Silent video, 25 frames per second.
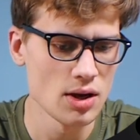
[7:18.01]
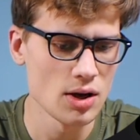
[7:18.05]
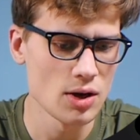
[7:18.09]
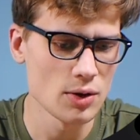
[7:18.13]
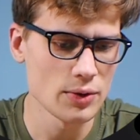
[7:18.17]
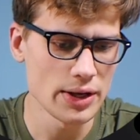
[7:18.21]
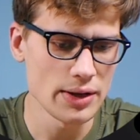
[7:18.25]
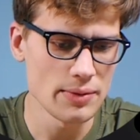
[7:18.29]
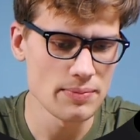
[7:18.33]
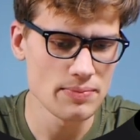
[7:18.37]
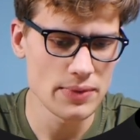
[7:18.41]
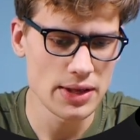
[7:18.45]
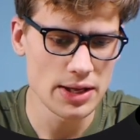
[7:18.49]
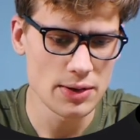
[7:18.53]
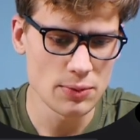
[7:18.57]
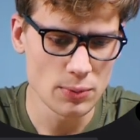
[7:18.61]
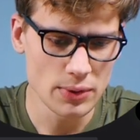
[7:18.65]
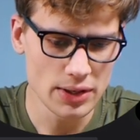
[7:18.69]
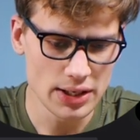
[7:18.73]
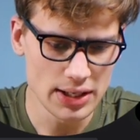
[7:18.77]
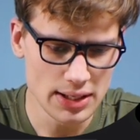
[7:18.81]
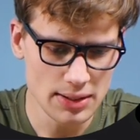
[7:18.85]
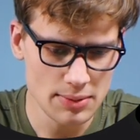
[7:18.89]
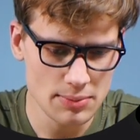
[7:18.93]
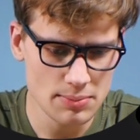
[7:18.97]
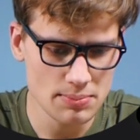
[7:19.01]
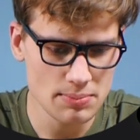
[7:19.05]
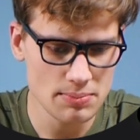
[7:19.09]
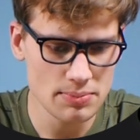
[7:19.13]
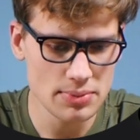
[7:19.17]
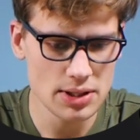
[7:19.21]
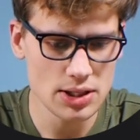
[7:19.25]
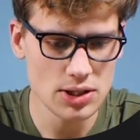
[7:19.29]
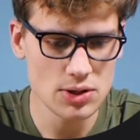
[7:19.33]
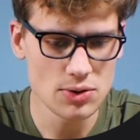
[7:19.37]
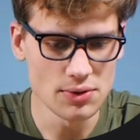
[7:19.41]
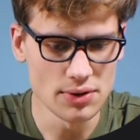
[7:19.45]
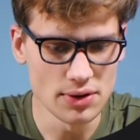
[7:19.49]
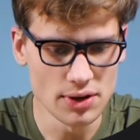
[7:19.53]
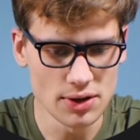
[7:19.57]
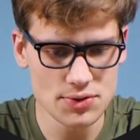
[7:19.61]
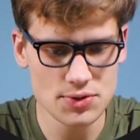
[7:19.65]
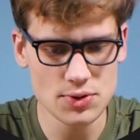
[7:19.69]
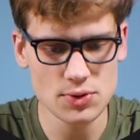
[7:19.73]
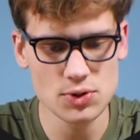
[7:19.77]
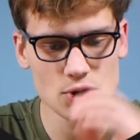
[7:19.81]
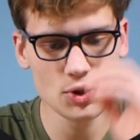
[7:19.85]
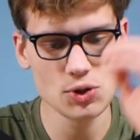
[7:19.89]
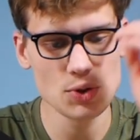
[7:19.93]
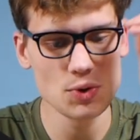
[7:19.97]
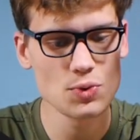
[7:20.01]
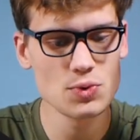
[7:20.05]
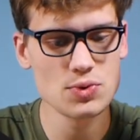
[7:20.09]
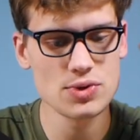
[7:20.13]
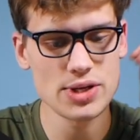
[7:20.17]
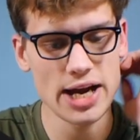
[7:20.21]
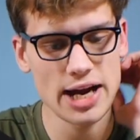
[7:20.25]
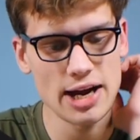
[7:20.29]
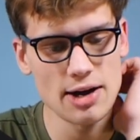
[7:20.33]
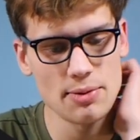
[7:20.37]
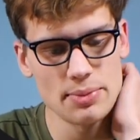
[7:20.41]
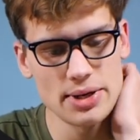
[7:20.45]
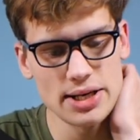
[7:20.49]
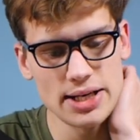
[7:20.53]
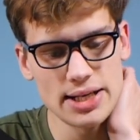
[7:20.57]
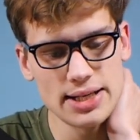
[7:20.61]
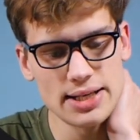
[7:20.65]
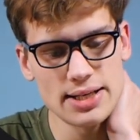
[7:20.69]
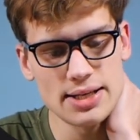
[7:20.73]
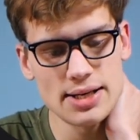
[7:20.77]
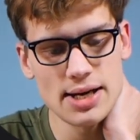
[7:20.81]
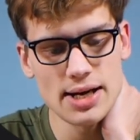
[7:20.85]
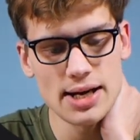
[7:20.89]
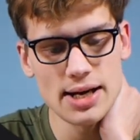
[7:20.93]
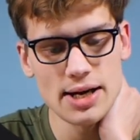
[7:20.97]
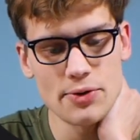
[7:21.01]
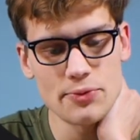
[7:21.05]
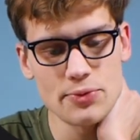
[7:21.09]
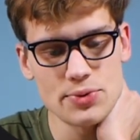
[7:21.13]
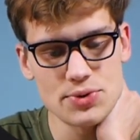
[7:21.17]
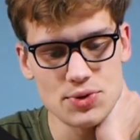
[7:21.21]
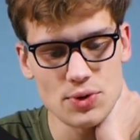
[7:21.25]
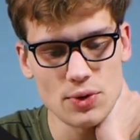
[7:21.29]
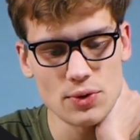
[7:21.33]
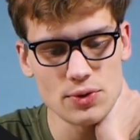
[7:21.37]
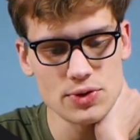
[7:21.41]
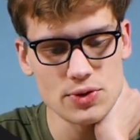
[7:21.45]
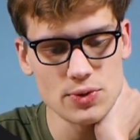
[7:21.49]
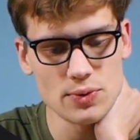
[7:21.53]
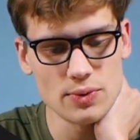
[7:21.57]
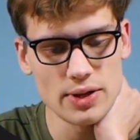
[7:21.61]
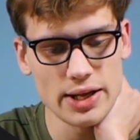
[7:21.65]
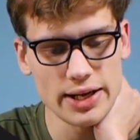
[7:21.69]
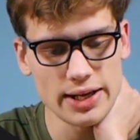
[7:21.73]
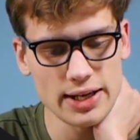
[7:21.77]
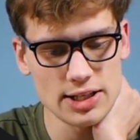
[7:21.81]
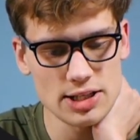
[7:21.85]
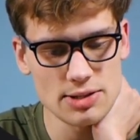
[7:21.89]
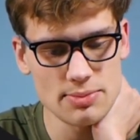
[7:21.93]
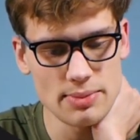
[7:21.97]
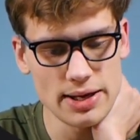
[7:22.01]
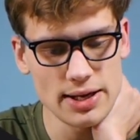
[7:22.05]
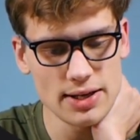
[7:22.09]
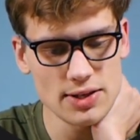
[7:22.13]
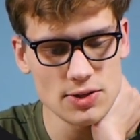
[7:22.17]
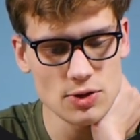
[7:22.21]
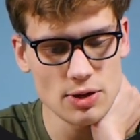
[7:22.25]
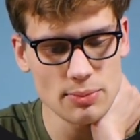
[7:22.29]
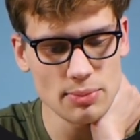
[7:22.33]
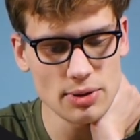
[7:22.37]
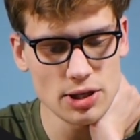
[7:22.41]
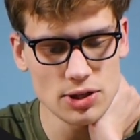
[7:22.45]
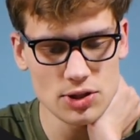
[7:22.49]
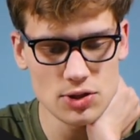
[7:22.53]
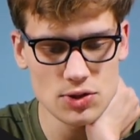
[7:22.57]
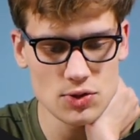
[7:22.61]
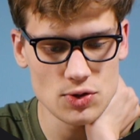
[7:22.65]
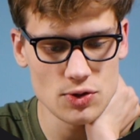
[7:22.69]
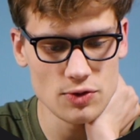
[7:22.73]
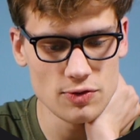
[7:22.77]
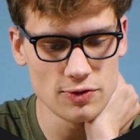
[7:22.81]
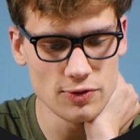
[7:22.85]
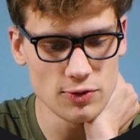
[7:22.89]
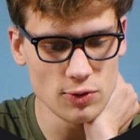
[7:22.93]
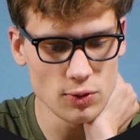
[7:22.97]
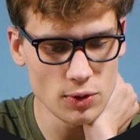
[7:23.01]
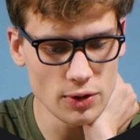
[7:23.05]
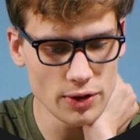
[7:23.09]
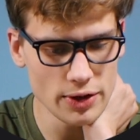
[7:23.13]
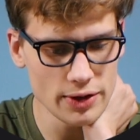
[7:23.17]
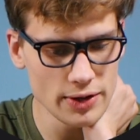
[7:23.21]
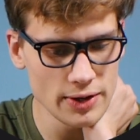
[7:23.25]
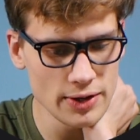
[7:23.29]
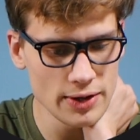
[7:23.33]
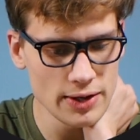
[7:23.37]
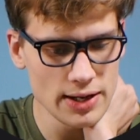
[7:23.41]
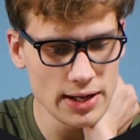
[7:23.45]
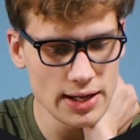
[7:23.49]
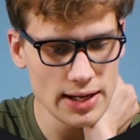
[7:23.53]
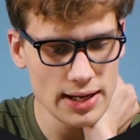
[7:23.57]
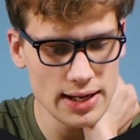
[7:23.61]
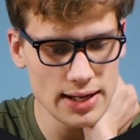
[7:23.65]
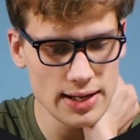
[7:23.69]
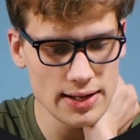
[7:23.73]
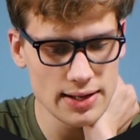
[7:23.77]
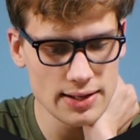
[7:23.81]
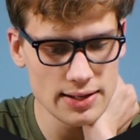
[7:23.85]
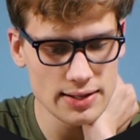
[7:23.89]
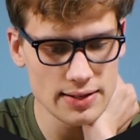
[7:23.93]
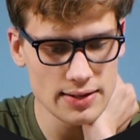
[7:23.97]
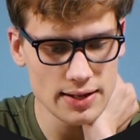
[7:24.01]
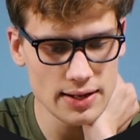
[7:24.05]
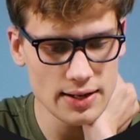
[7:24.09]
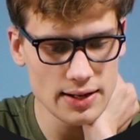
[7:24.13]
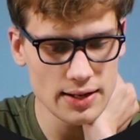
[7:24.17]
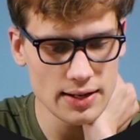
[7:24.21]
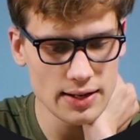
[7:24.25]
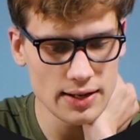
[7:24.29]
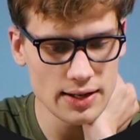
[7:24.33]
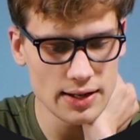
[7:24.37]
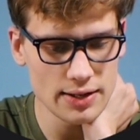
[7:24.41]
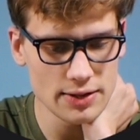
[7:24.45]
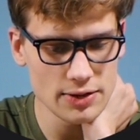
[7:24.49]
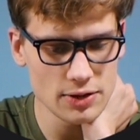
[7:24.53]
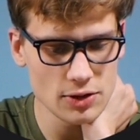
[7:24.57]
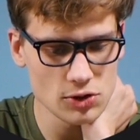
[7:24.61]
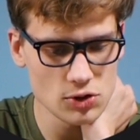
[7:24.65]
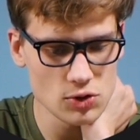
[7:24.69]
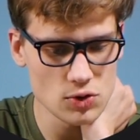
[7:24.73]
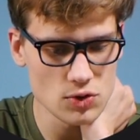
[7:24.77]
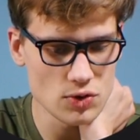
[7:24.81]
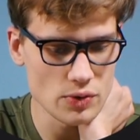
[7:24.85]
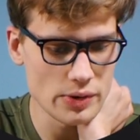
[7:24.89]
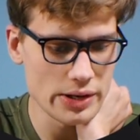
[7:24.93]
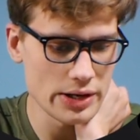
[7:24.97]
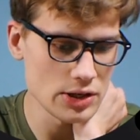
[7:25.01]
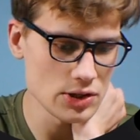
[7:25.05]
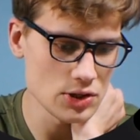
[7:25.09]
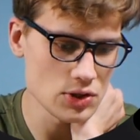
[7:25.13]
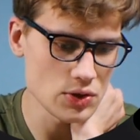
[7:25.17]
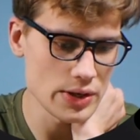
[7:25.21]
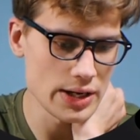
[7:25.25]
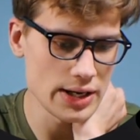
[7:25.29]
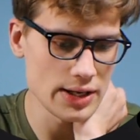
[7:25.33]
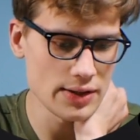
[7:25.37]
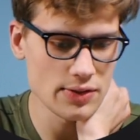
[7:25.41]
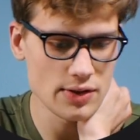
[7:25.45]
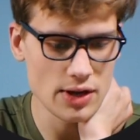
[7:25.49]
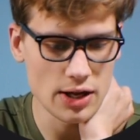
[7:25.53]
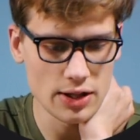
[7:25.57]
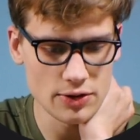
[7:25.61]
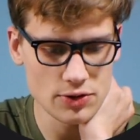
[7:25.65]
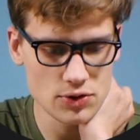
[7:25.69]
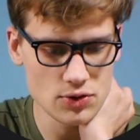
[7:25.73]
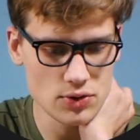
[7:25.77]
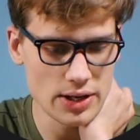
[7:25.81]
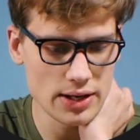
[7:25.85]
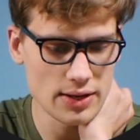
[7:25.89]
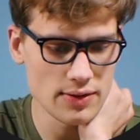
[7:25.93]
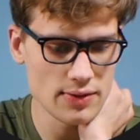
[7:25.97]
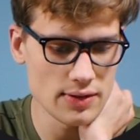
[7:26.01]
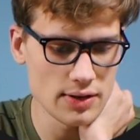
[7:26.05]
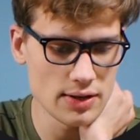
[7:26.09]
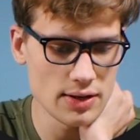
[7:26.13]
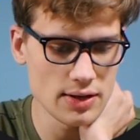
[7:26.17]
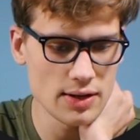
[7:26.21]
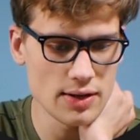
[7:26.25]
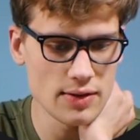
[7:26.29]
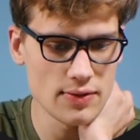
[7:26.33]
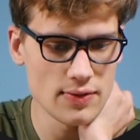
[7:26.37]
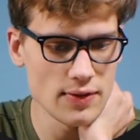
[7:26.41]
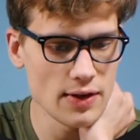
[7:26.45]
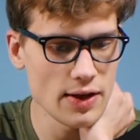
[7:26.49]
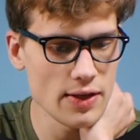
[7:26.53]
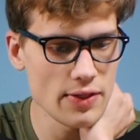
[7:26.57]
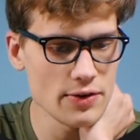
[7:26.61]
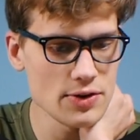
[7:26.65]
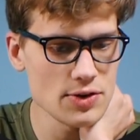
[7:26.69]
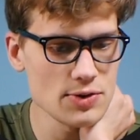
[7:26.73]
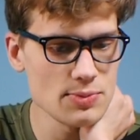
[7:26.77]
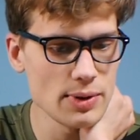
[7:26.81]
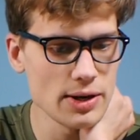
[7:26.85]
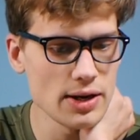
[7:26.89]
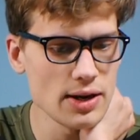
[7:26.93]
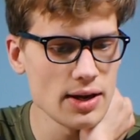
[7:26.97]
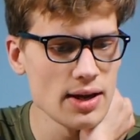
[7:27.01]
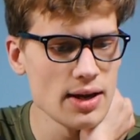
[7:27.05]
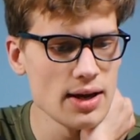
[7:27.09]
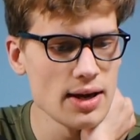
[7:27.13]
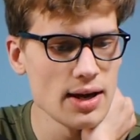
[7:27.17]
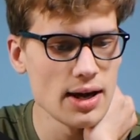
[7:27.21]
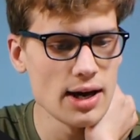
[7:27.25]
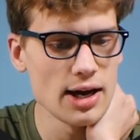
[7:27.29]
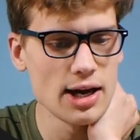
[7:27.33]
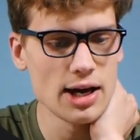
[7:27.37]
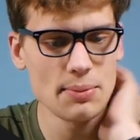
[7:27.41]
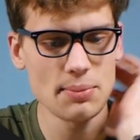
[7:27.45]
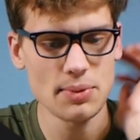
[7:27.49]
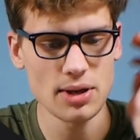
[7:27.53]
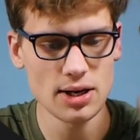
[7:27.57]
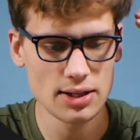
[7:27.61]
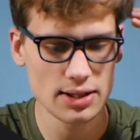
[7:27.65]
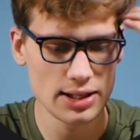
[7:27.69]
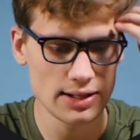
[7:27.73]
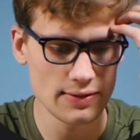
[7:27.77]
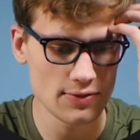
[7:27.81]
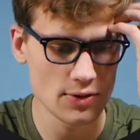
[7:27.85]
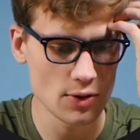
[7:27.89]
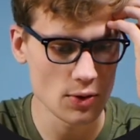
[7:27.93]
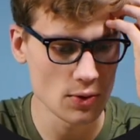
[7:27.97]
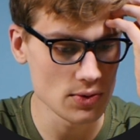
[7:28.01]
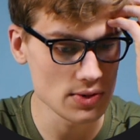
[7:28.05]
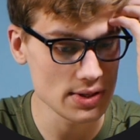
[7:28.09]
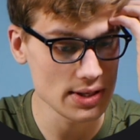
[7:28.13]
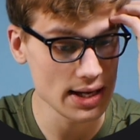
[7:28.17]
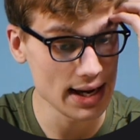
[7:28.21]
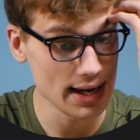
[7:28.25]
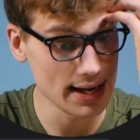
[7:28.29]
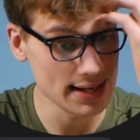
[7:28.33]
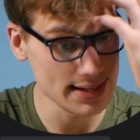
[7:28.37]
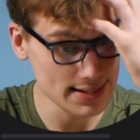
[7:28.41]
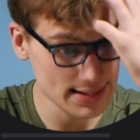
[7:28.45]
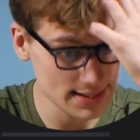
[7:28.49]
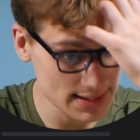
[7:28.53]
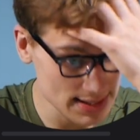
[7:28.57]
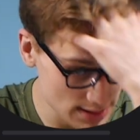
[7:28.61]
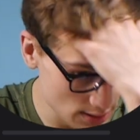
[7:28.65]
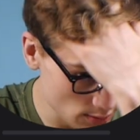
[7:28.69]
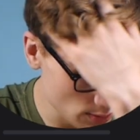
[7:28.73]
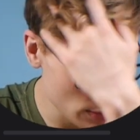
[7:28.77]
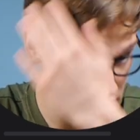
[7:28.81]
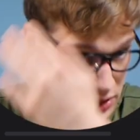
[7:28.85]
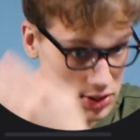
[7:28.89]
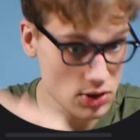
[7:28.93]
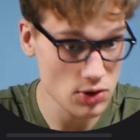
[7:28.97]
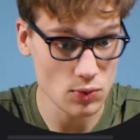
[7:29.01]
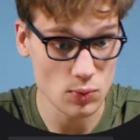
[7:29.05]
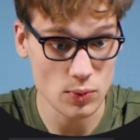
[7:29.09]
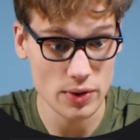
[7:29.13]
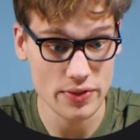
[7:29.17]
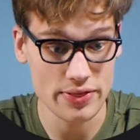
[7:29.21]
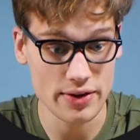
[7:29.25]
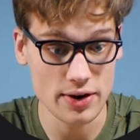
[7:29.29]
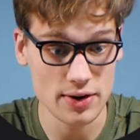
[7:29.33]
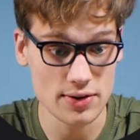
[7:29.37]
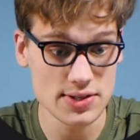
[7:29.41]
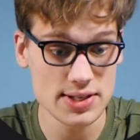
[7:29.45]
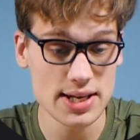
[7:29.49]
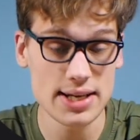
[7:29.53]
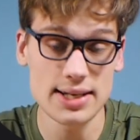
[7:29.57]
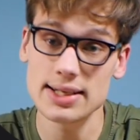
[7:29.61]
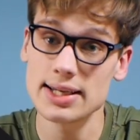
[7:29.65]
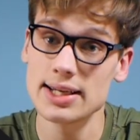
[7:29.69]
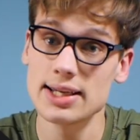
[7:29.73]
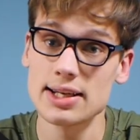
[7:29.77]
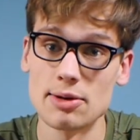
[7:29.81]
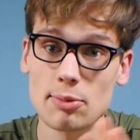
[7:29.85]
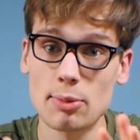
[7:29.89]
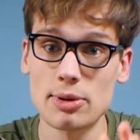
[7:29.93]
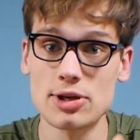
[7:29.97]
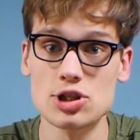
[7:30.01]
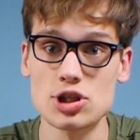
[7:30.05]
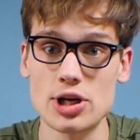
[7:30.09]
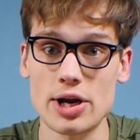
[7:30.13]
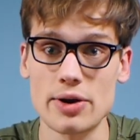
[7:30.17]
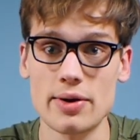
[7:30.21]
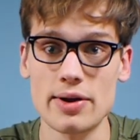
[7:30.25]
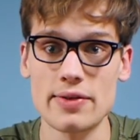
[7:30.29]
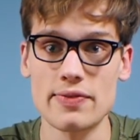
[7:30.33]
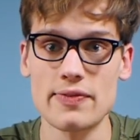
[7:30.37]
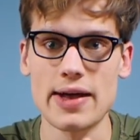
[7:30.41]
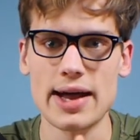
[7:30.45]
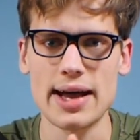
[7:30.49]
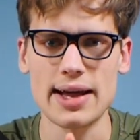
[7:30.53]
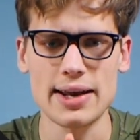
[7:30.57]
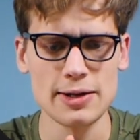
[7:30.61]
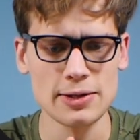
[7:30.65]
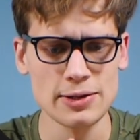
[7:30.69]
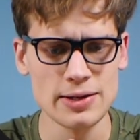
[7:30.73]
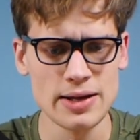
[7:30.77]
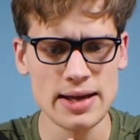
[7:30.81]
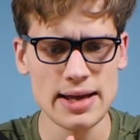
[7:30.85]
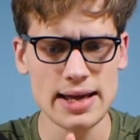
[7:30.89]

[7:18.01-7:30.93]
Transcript: Okay, and you can also choose how many results you would like it to make. So I'm going to just do 4, and you can choose the render strength, color strength, and the others. But I'm going to leave those as to what they are set, and I'm going to generate that.